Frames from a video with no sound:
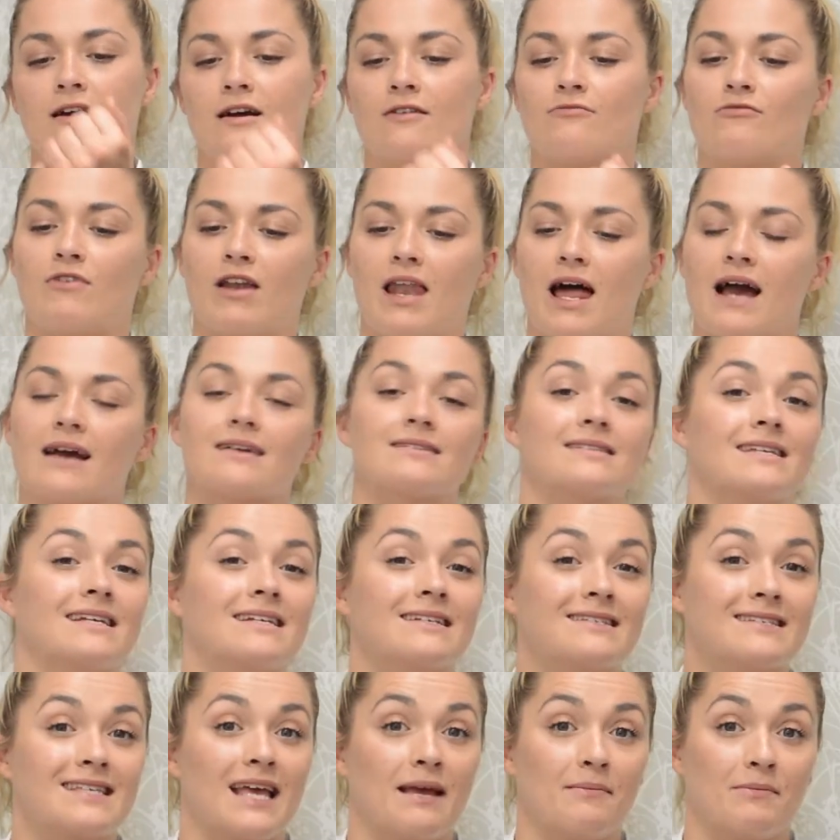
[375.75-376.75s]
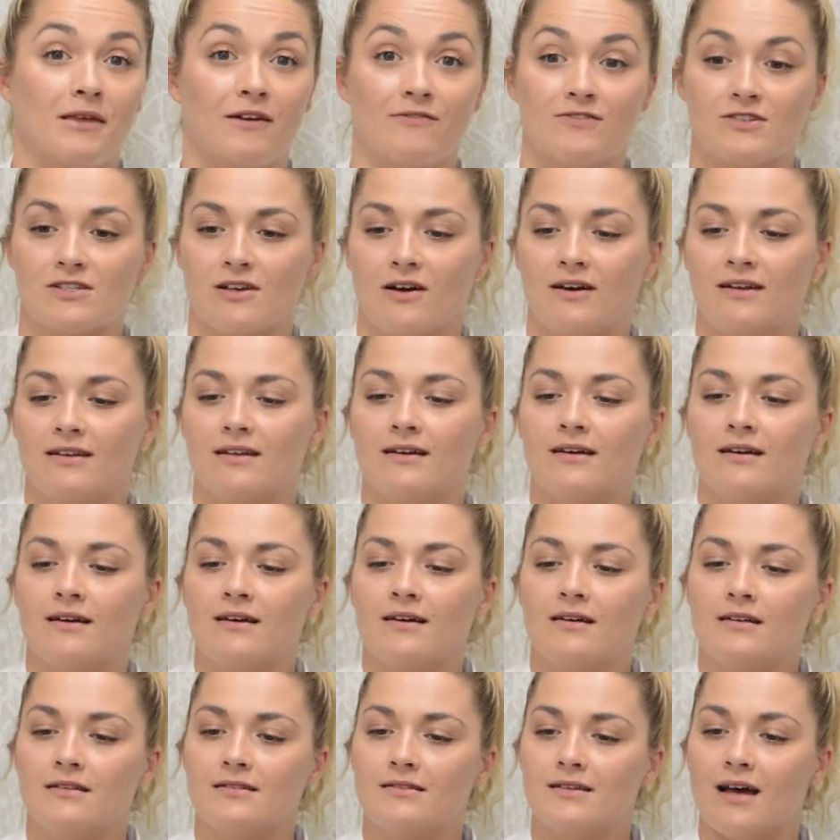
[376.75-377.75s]
Relaxing, same the other side.
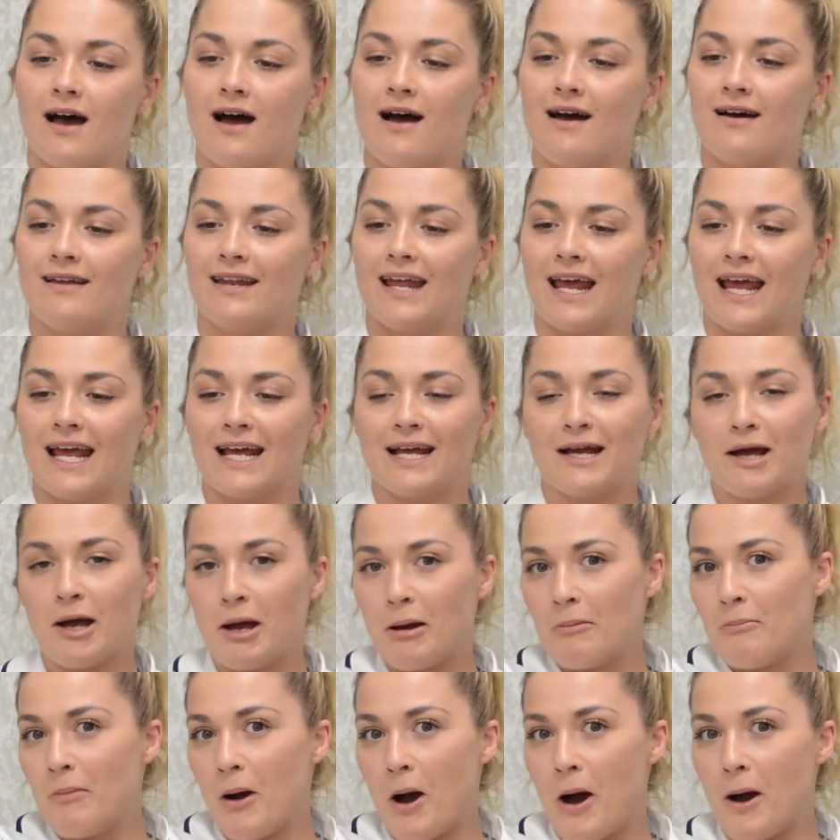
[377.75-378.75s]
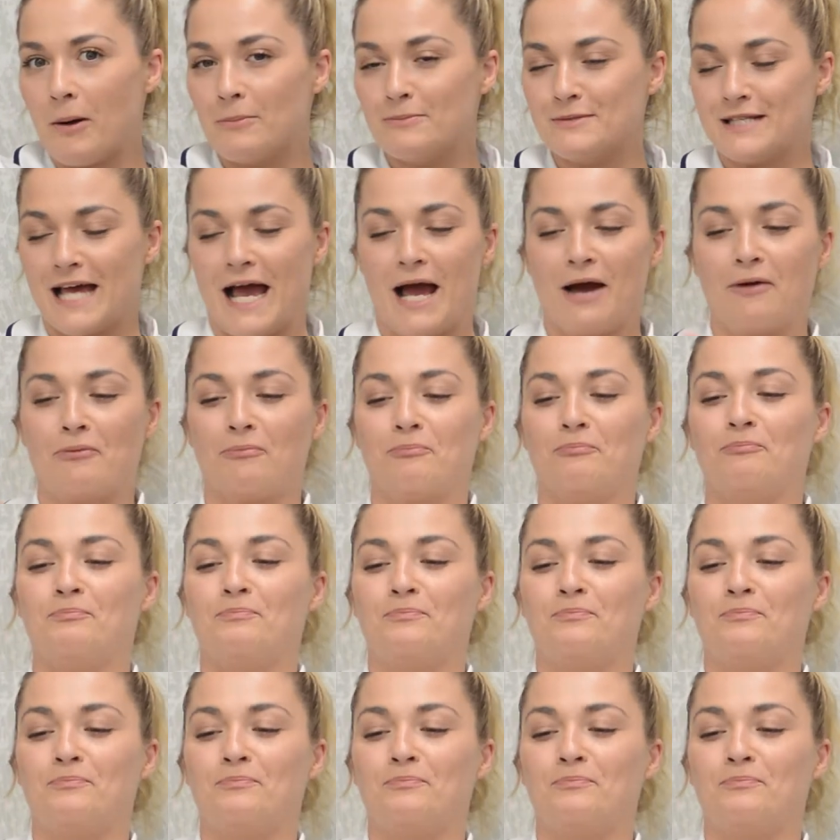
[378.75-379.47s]
Turning, palm down,